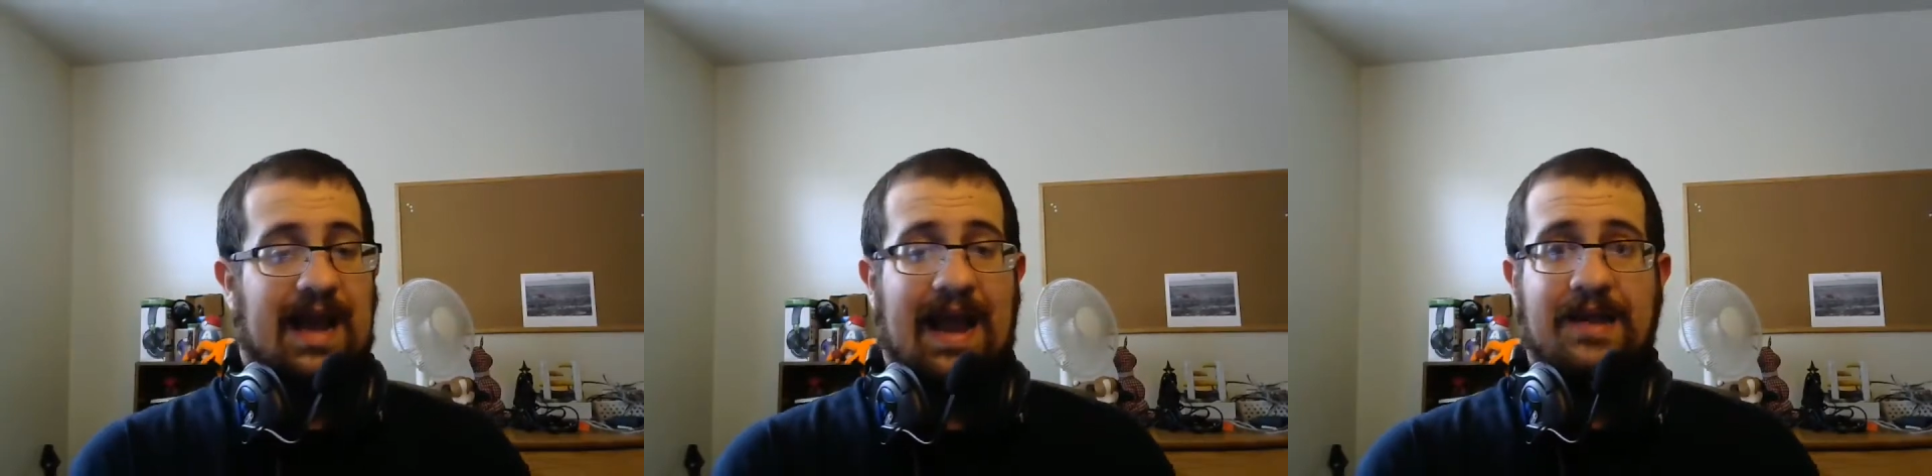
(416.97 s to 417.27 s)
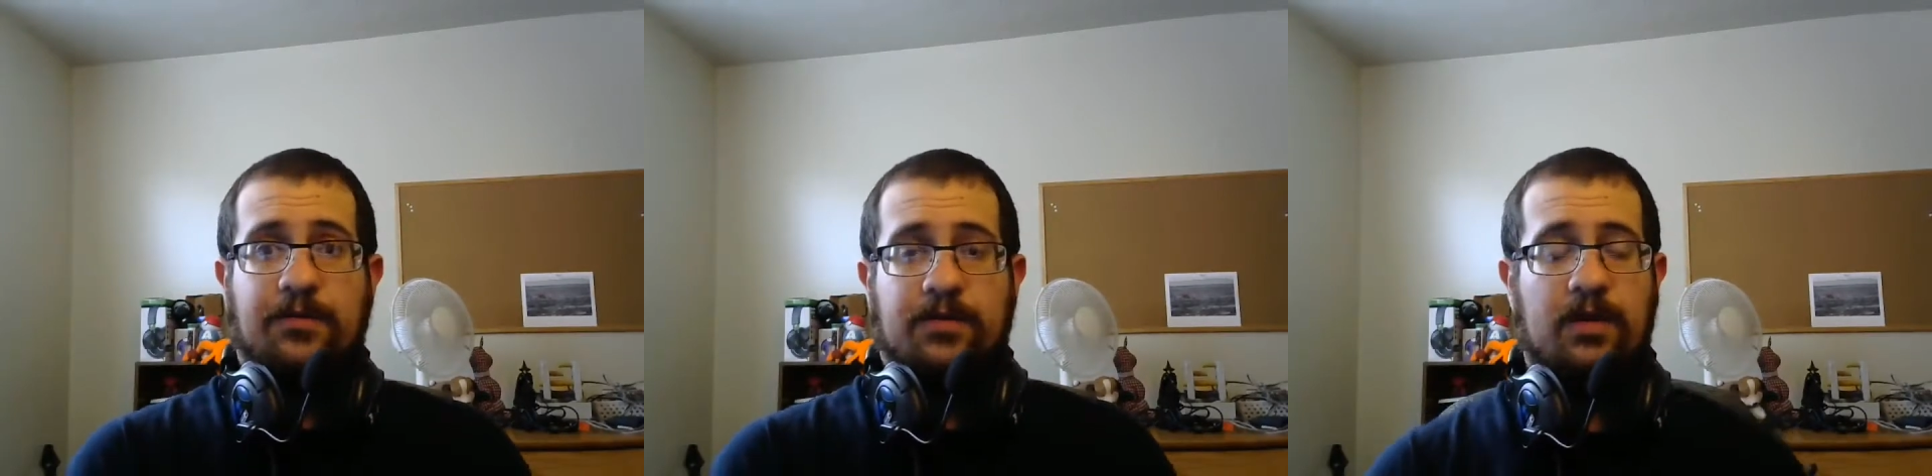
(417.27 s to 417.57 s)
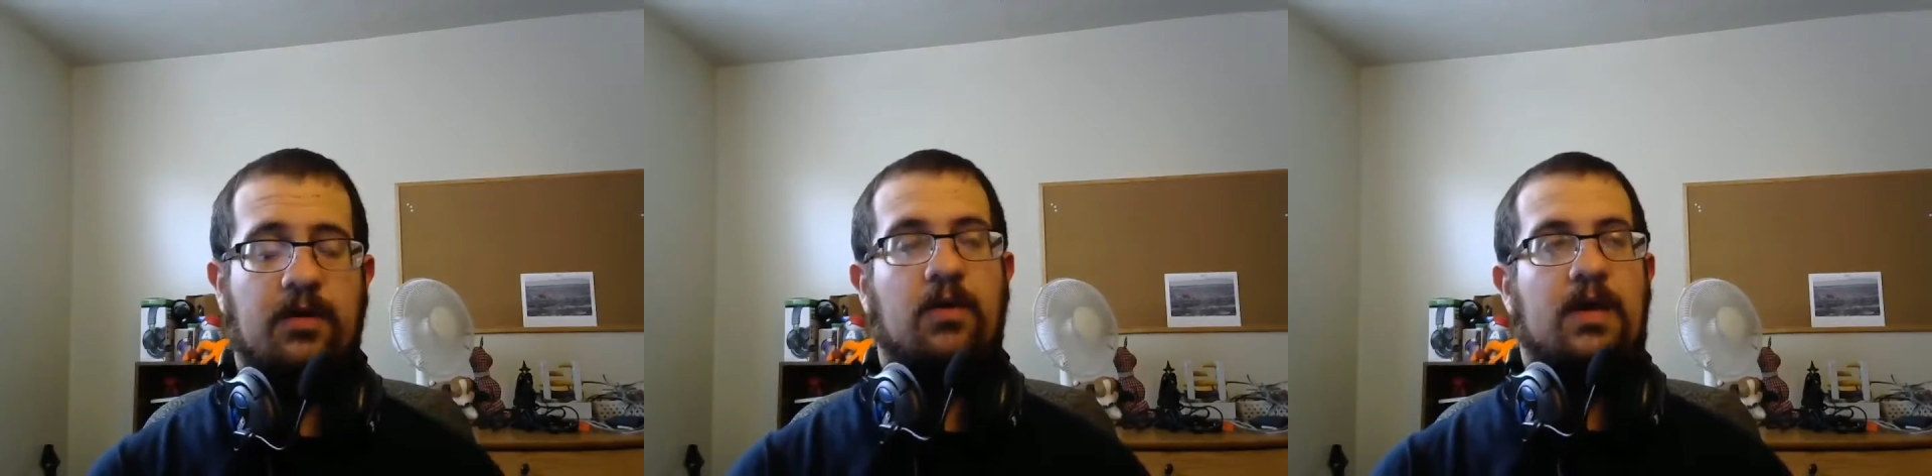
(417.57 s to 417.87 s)
I don't
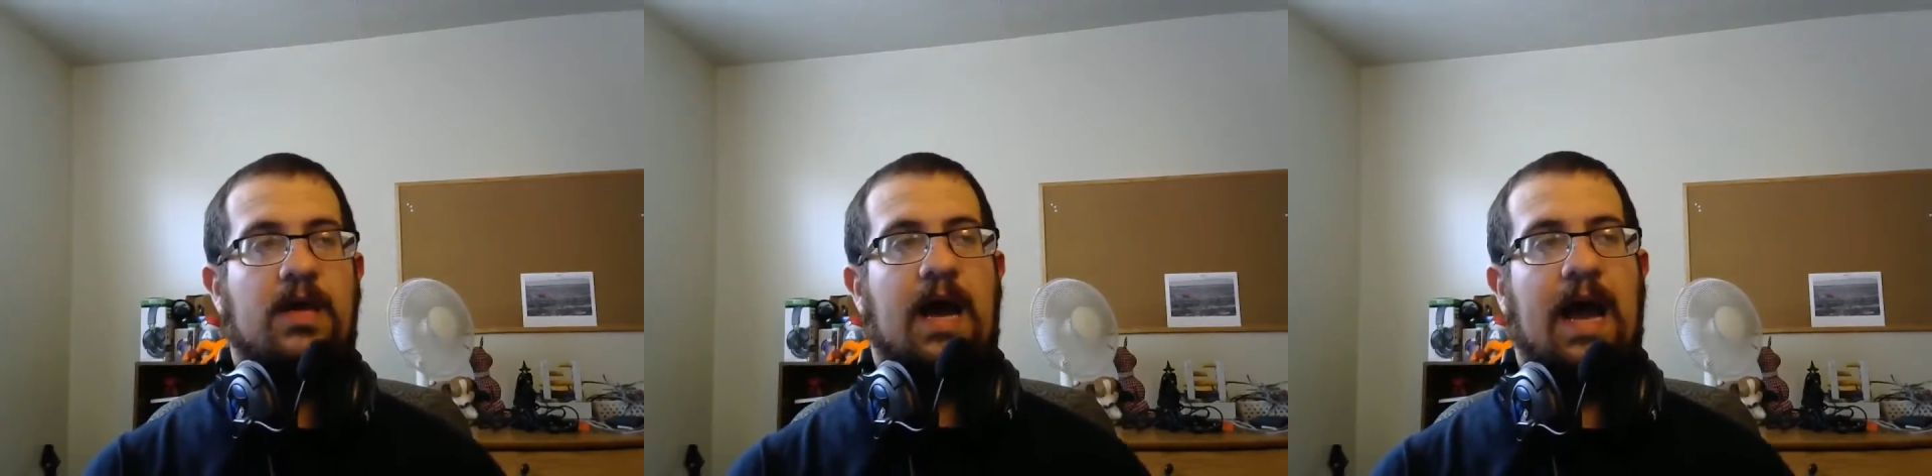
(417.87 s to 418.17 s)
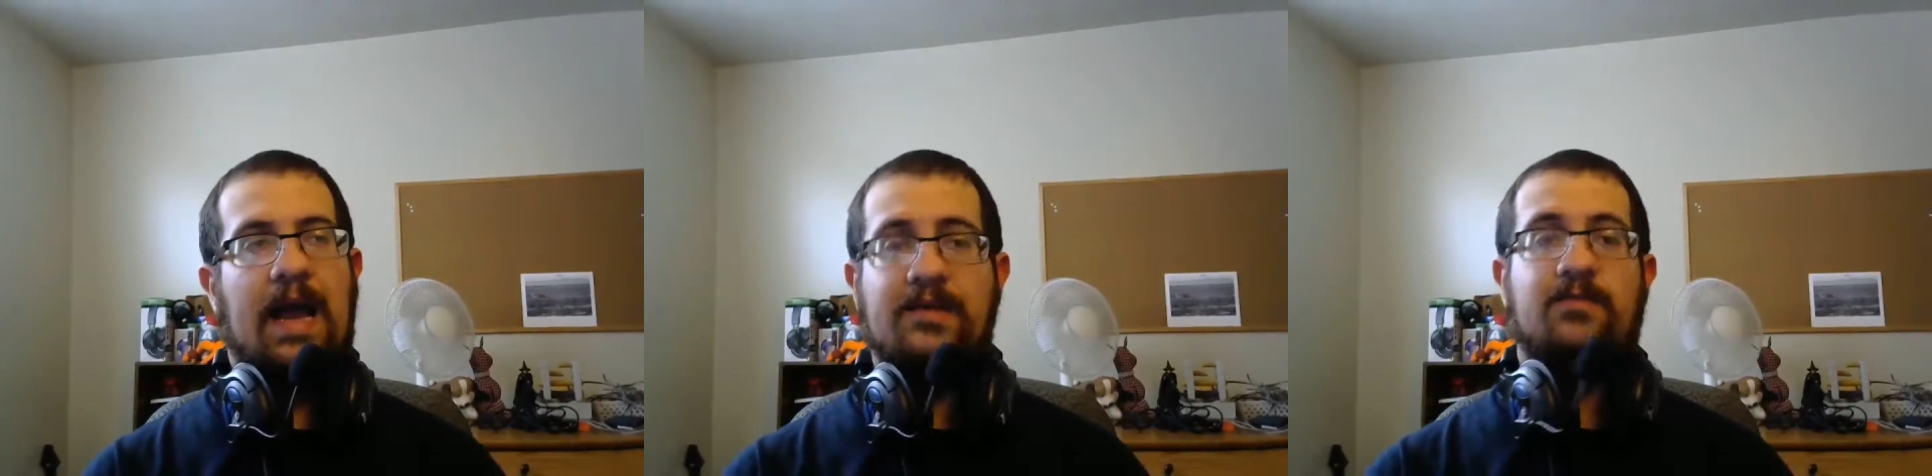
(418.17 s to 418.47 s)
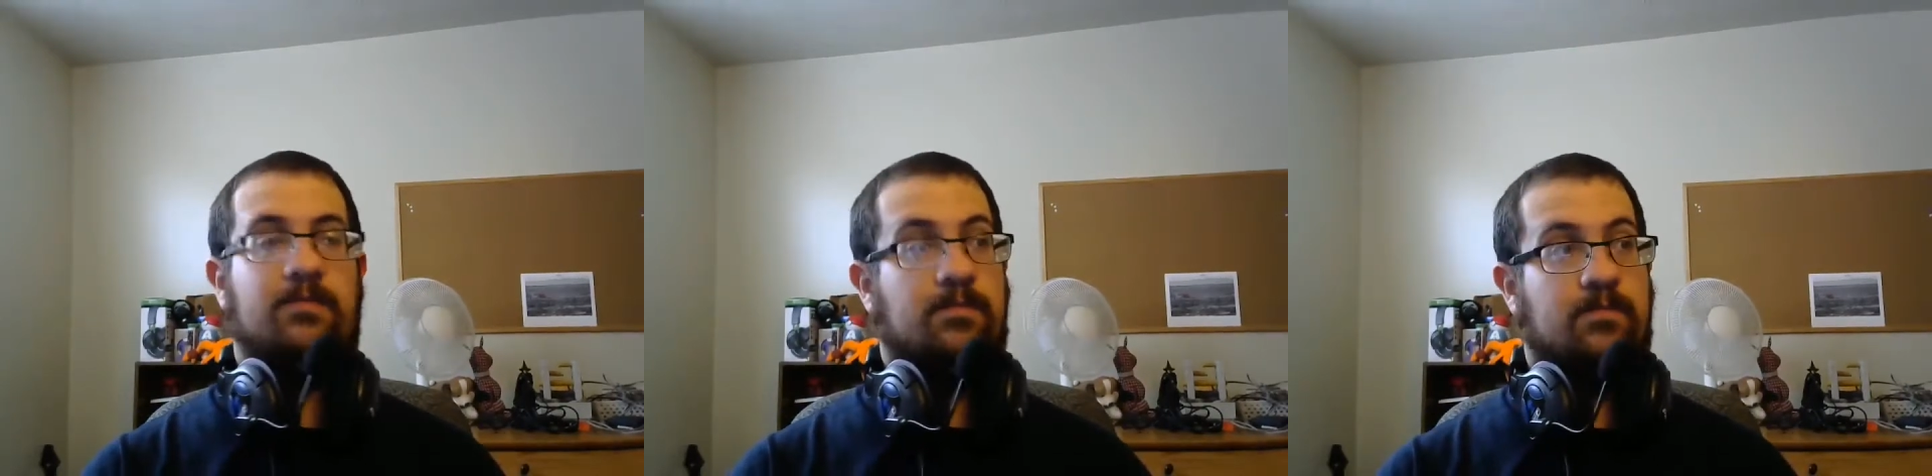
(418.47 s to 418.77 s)
know. I